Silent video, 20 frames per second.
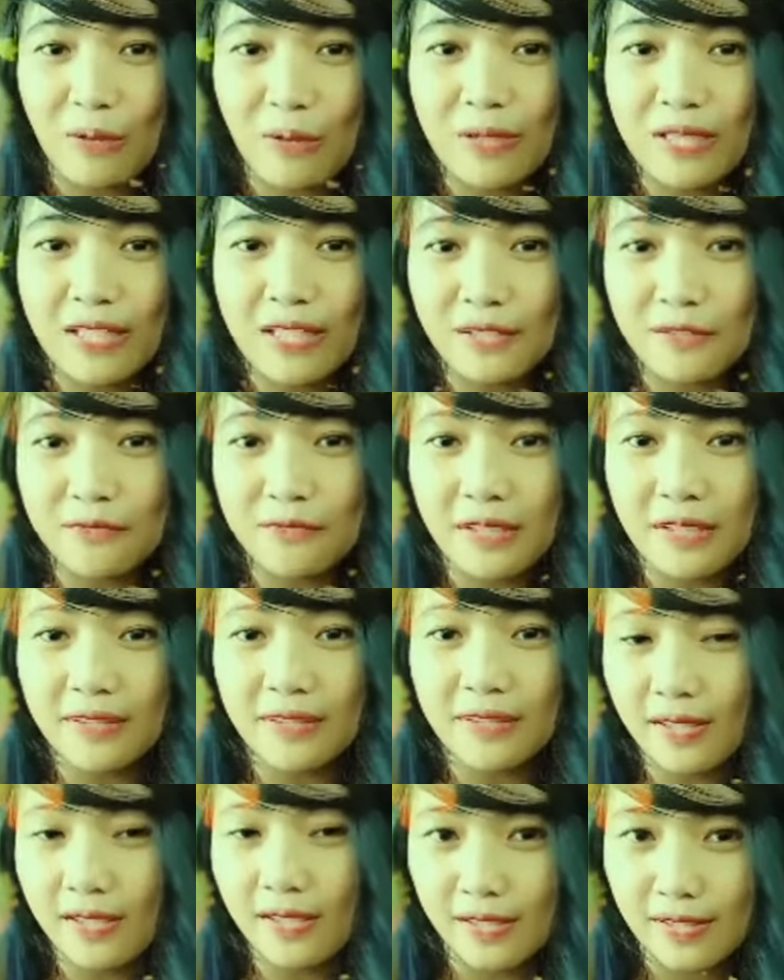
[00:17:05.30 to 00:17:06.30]
Yeah, we can
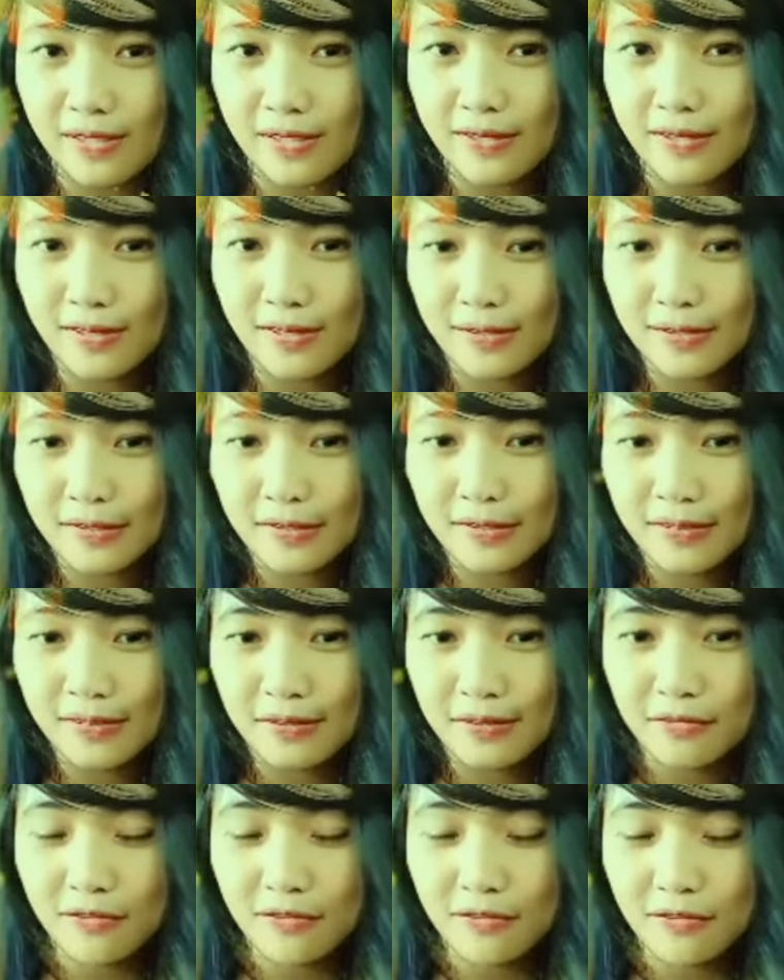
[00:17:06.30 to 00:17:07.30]
feel the heat.
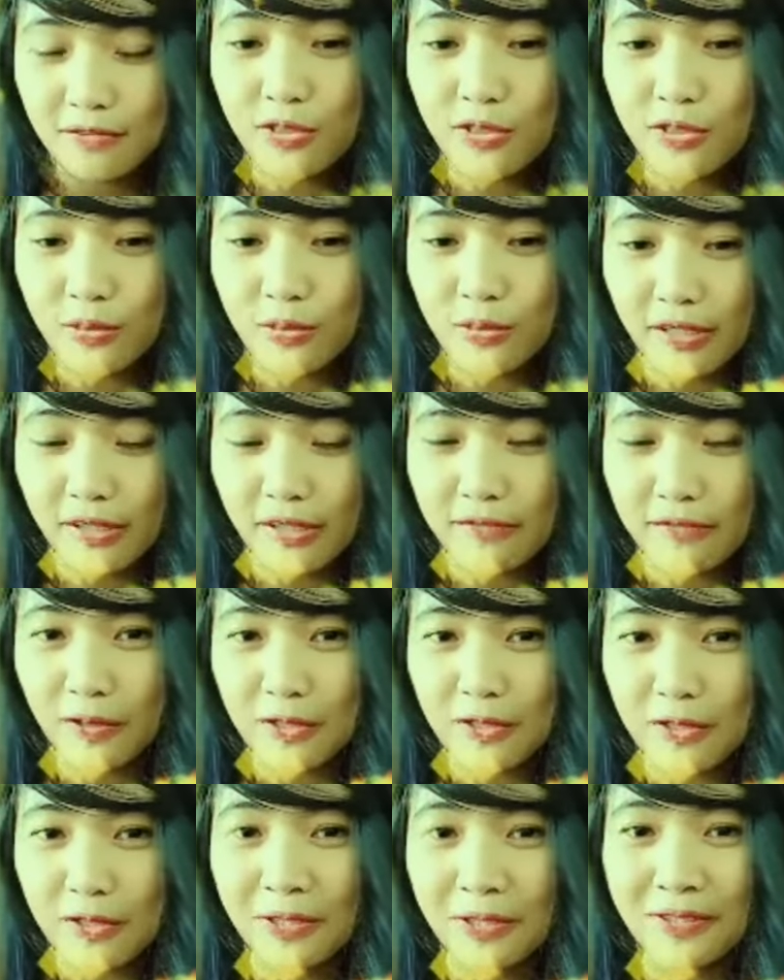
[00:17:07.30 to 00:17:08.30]
For sure,
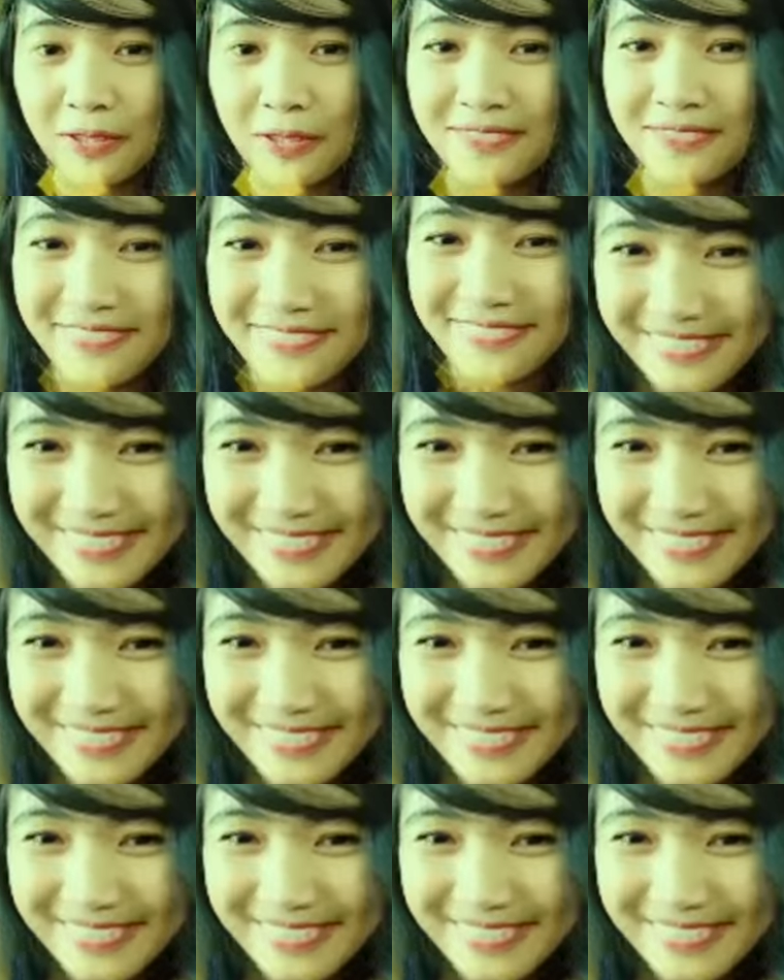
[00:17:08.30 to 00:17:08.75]
for sure.